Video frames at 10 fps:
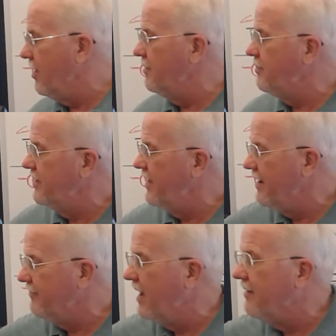Klonopin, they
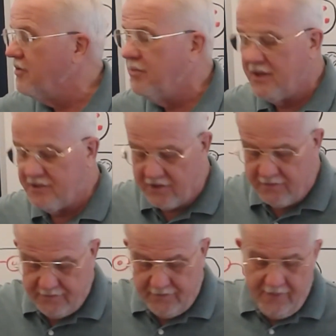have to have their
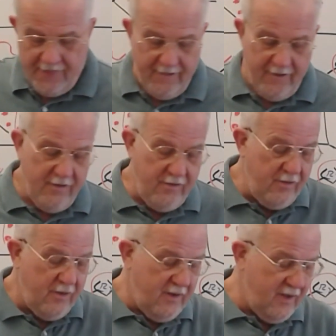benzo,
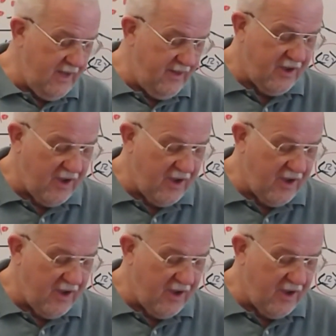and they